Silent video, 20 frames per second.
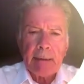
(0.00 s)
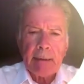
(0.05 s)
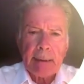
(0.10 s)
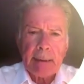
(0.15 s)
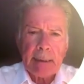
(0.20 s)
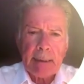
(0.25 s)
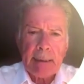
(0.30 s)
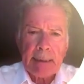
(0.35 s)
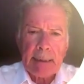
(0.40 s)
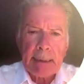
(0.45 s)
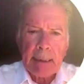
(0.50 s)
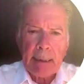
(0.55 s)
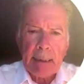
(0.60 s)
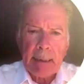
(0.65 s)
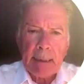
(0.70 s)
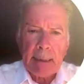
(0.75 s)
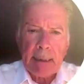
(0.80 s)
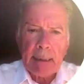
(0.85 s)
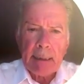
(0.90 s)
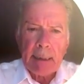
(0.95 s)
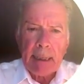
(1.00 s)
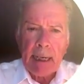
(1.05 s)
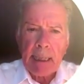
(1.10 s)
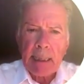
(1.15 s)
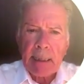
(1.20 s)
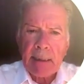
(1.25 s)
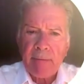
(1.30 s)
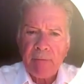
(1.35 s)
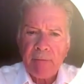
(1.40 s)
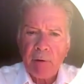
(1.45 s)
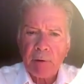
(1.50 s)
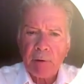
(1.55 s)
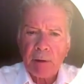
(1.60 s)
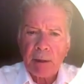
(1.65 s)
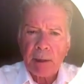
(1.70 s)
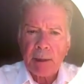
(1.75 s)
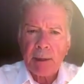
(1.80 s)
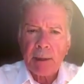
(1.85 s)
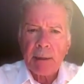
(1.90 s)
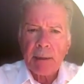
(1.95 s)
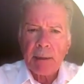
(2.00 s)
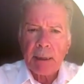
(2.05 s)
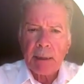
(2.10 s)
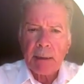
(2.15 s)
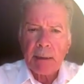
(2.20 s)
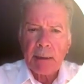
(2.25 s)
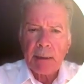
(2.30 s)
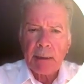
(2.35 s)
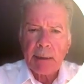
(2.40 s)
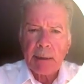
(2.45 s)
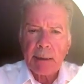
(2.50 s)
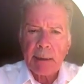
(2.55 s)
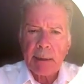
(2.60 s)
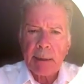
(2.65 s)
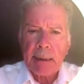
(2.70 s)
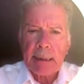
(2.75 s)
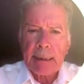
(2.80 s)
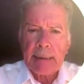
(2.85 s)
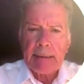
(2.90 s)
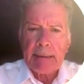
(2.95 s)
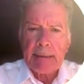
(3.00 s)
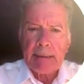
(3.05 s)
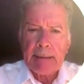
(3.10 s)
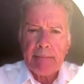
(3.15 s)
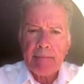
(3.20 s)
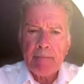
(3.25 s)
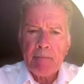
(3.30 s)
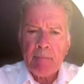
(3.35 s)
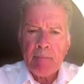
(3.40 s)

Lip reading: this last frontiers, and this is the